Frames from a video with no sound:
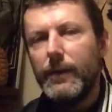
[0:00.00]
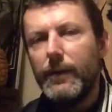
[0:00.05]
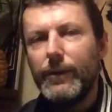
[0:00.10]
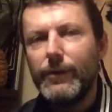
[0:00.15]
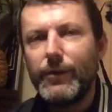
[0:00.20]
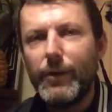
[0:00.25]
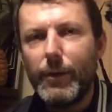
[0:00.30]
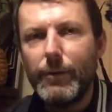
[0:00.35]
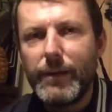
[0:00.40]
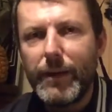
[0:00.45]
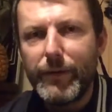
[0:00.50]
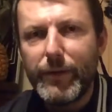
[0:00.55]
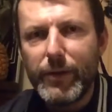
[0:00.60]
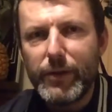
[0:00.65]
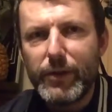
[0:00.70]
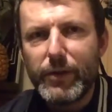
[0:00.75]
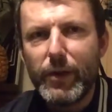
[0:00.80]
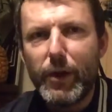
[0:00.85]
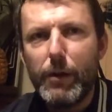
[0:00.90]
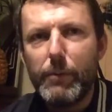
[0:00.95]
So he was having a
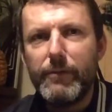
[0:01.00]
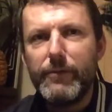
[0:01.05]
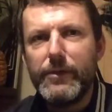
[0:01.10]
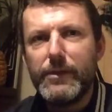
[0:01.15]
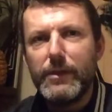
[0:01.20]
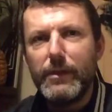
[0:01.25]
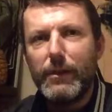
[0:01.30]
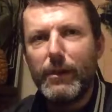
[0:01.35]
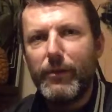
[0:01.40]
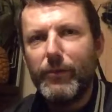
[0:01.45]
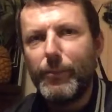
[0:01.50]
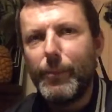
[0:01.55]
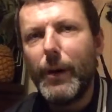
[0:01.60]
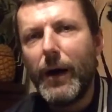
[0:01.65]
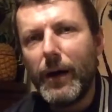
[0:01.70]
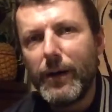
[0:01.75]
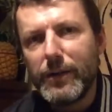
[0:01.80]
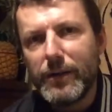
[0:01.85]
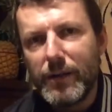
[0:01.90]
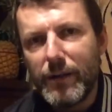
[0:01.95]
time of his life,
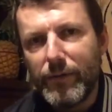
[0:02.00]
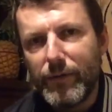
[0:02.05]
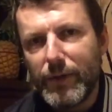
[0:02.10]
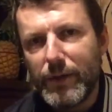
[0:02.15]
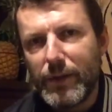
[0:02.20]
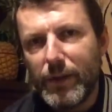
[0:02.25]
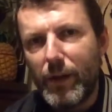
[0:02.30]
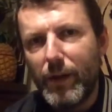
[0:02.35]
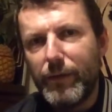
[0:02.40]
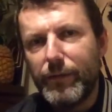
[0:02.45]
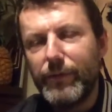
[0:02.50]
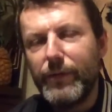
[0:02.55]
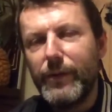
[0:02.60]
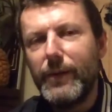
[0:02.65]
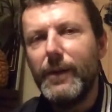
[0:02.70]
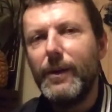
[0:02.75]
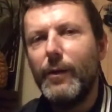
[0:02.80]
party of his life.